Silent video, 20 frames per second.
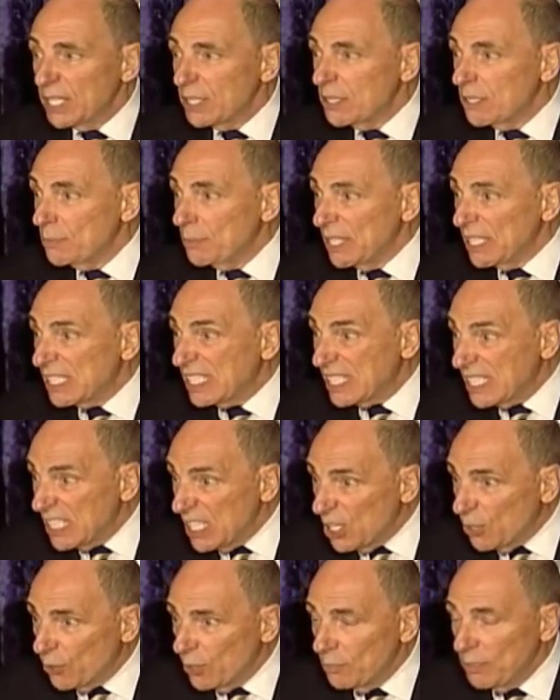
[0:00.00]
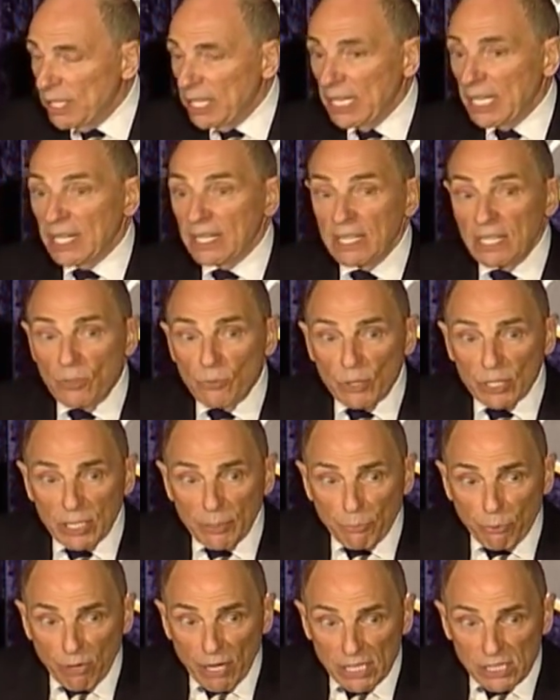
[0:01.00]
it to be a secret meeting. He didn't want the
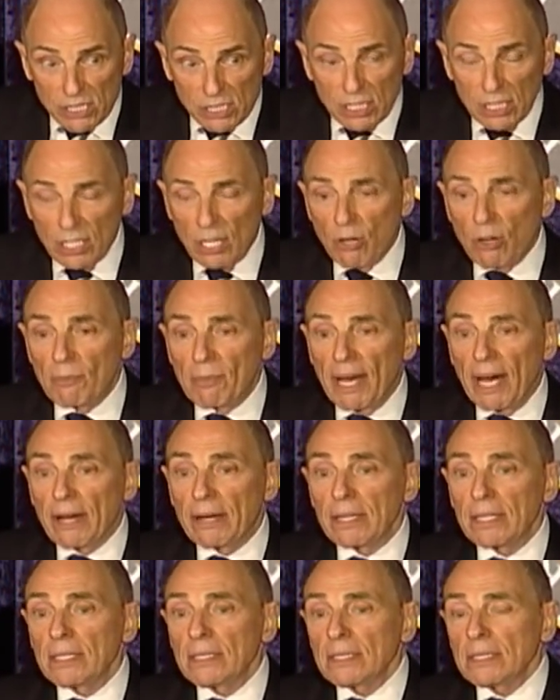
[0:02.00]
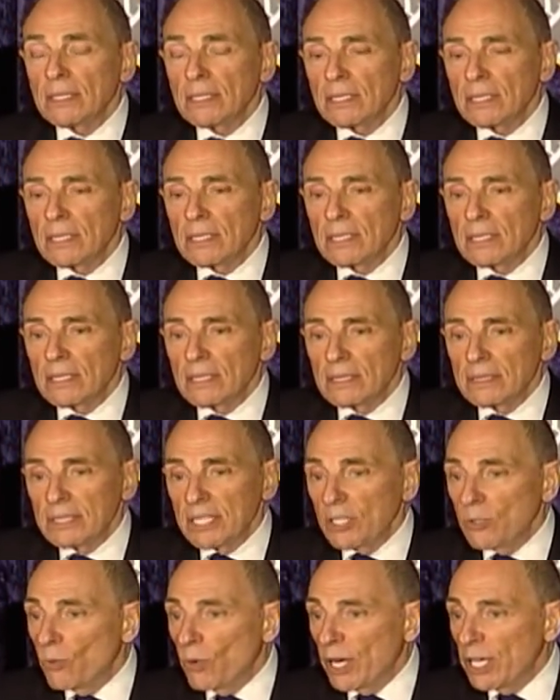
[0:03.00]
press to know about it.
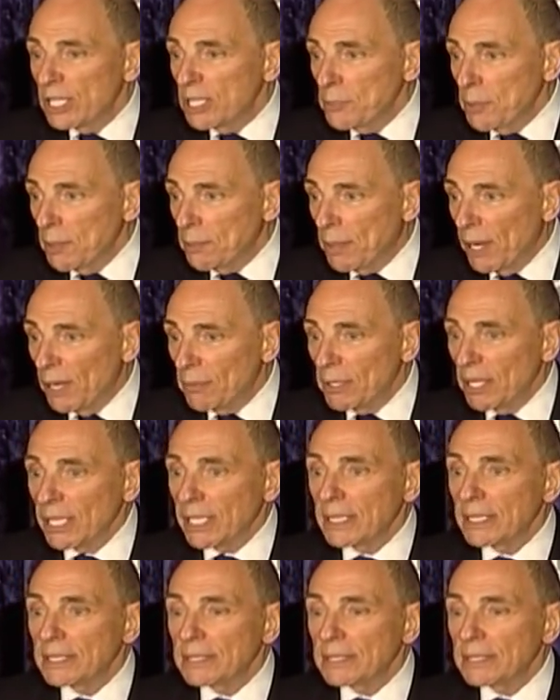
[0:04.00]
Didn't want it to be public.